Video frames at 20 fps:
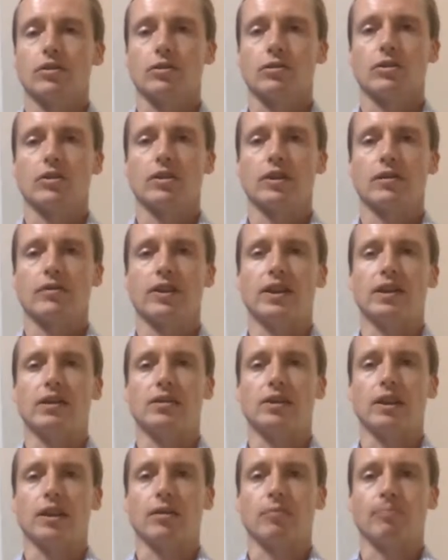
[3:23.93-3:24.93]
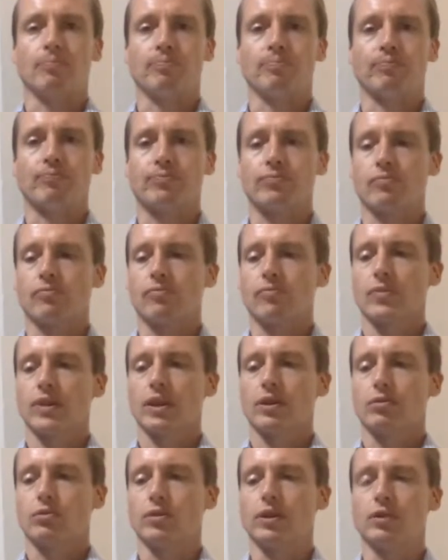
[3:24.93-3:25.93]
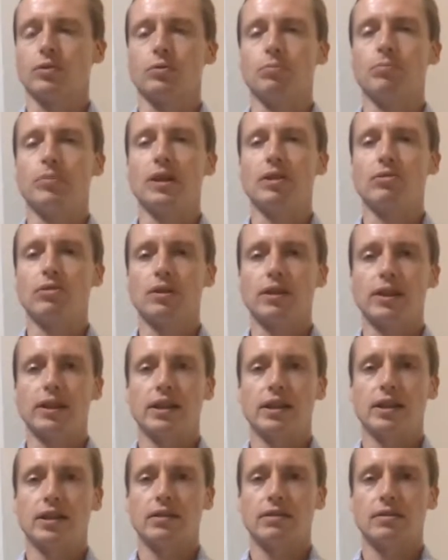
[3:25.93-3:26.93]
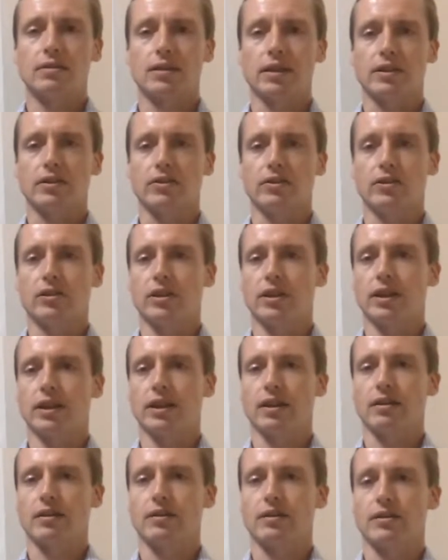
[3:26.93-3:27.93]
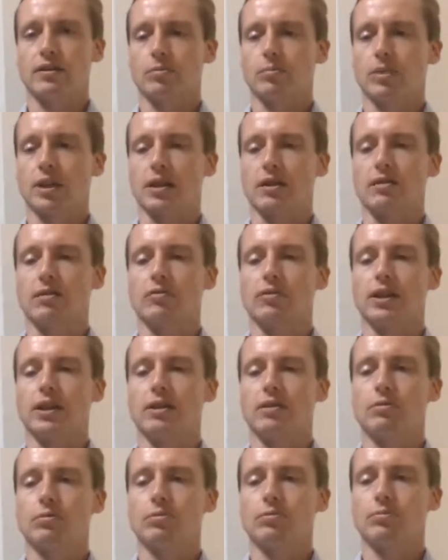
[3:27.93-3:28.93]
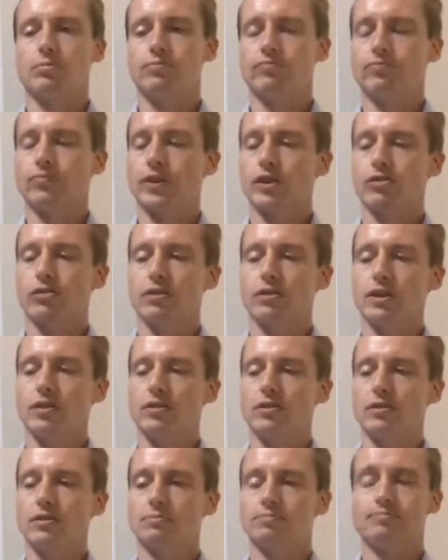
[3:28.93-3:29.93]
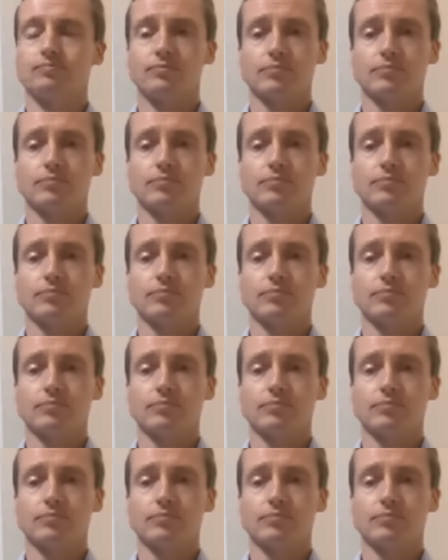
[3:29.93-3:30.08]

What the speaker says: So it doesn't have the real minerally taste you can get in some McCarran Barrel Shirazes.